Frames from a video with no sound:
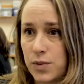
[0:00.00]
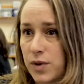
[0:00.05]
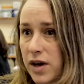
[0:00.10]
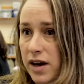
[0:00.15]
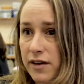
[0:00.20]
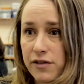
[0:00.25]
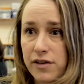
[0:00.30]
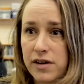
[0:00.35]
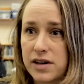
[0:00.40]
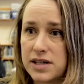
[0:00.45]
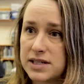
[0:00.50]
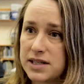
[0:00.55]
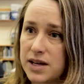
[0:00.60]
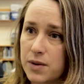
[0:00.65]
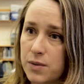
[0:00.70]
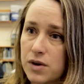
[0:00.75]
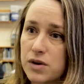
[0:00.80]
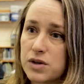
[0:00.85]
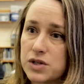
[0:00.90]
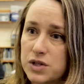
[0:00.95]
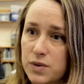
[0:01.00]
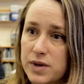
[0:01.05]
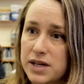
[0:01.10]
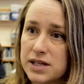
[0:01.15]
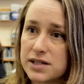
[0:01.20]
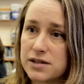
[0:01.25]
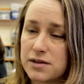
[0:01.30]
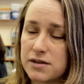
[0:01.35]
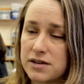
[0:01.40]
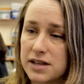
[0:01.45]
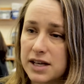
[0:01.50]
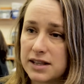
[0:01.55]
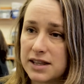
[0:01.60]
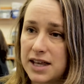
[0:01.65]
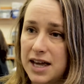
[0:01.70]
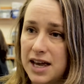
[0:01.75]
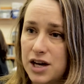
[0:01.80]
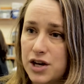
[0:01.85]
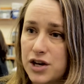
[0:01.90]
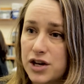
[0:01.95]
whatever it is they were doing so that
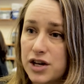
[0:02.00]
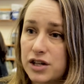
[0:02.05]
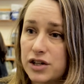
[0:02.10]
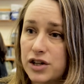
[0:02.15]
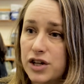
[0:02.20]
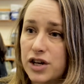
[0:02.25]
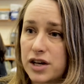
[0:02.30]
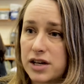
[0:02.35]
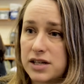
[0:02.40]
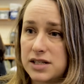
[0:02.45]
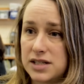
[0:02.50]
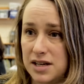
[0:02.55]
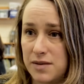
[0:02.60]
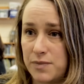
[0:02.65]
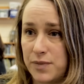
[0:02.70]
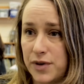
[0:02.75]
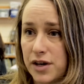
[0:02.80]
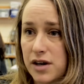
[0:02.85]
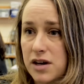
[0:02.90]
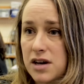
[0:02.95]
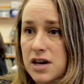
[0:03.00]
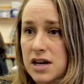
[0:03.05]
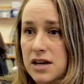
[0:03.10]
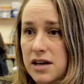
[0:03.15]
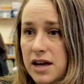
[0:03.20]
they could look deeper